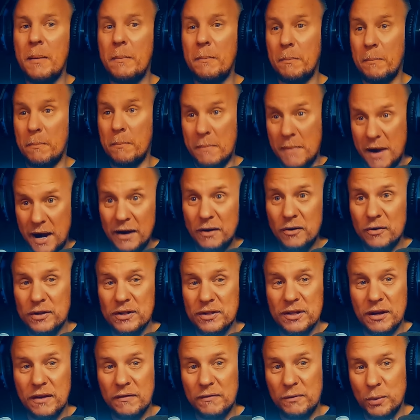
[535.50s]

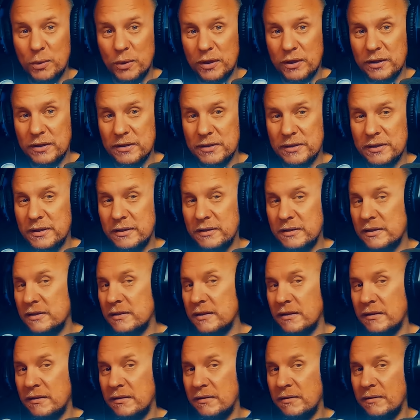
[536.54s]
Microsoft will exist.
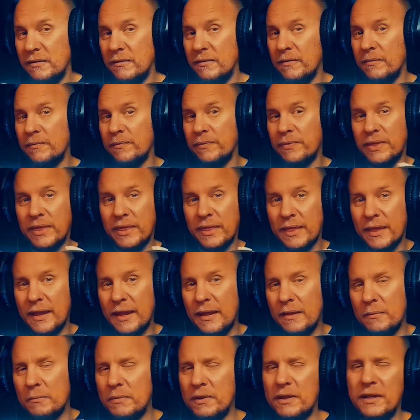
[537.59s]

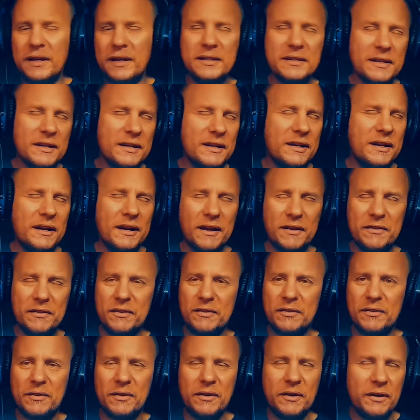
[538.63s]
But that's
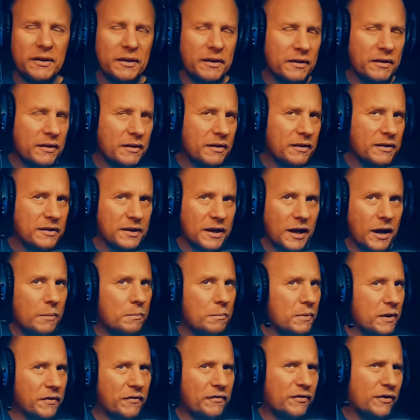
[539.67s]
another
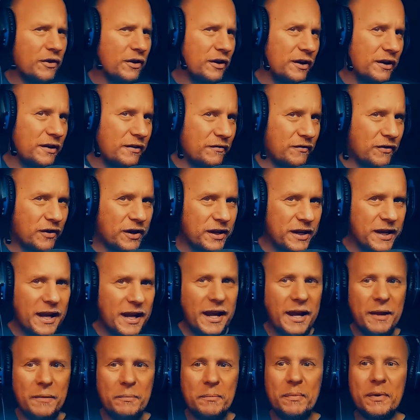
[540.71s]
topic for a different
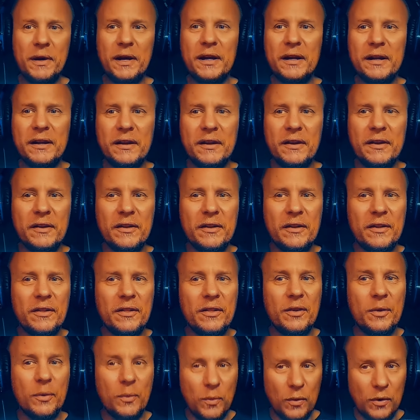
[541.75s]
day. But
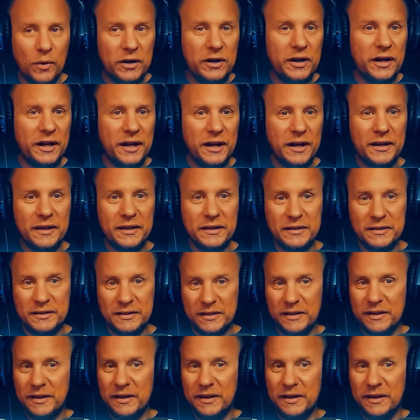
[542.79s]
the warning is